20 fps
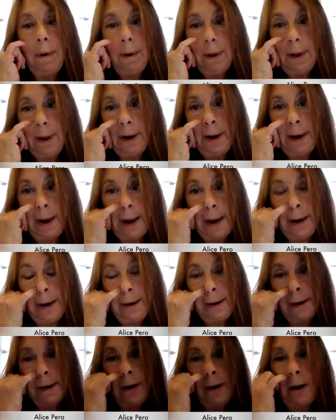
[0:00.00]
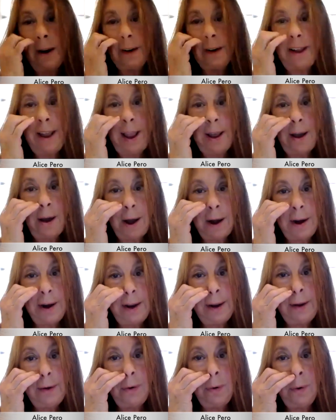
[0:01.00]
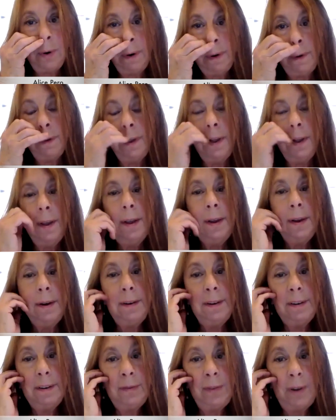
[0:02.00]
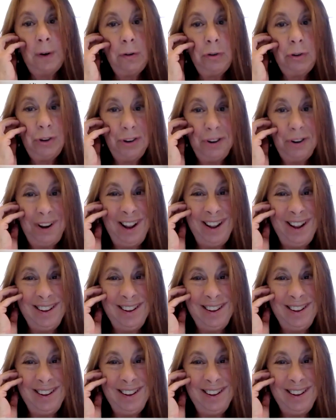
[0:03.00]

and it's not chaotic or dysfunctional.